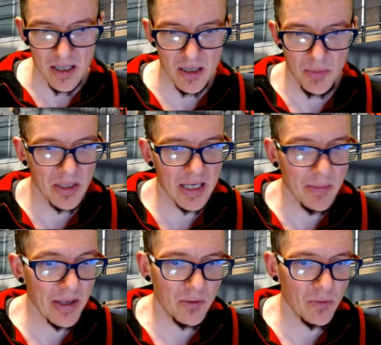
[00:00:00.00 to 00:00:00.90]

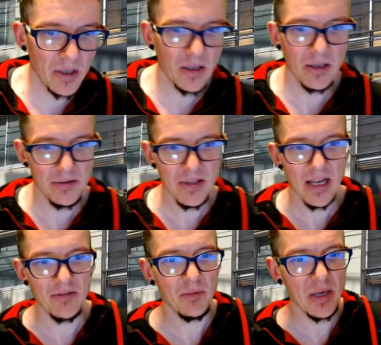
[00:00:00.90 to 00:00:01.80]
pandemic will
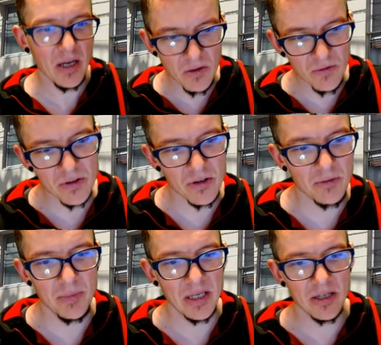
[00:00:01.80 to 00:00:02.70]
never be over
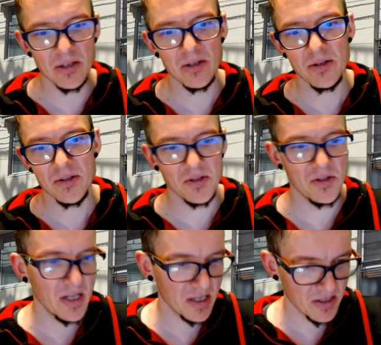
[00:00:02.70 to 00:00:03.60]
because
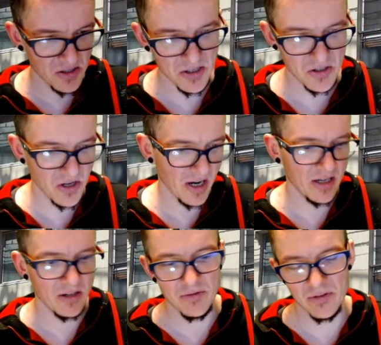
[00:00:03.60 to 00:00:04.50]
this is kind
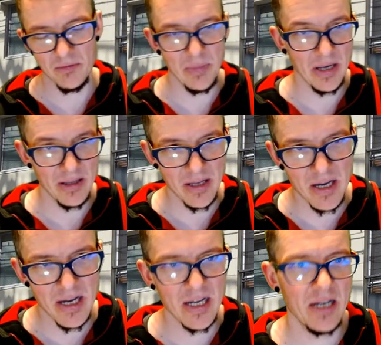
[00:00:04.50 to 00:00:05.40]
of a big
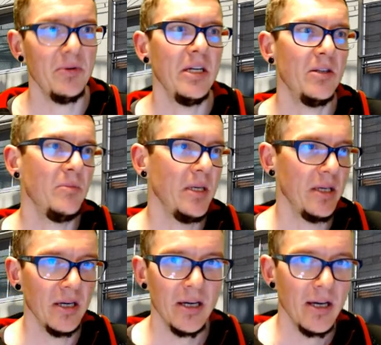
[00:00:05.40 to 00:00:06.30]
thing and we need to
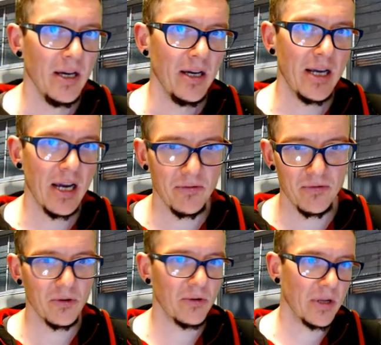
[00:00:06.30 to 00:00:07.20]
be
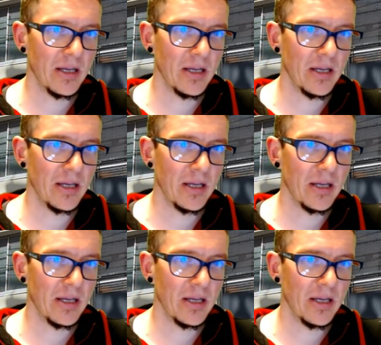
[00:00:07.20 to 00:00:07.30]
careful.